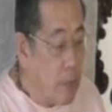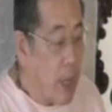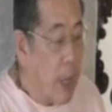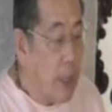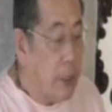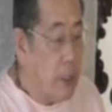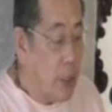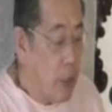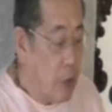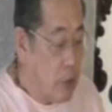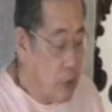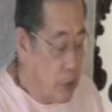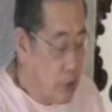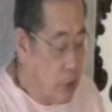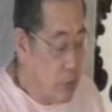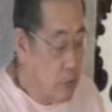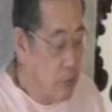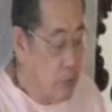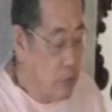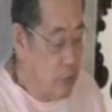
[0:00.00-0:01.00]
And he
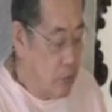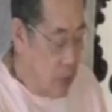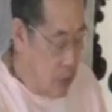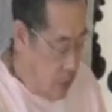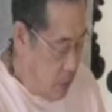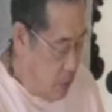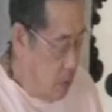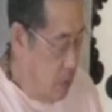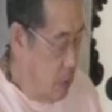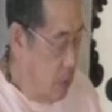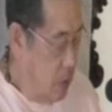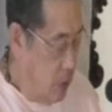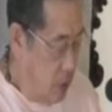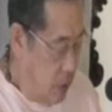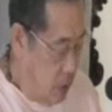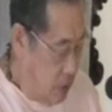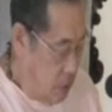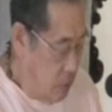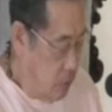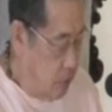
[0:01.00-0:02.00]

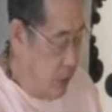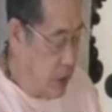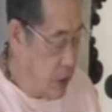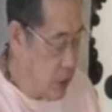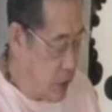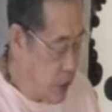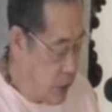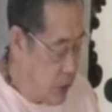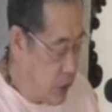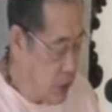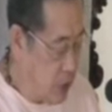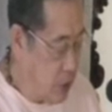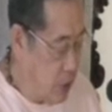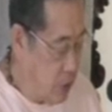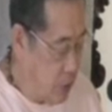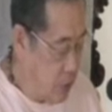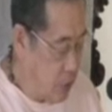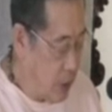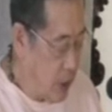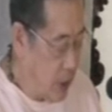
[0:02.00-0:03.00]
also raises this
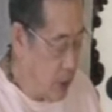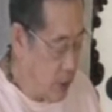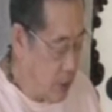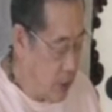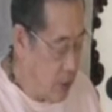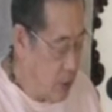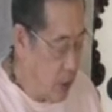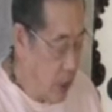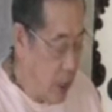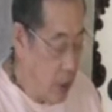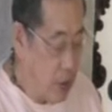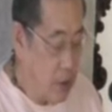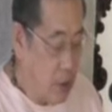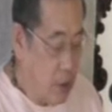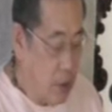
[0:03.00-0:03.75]
whole idea that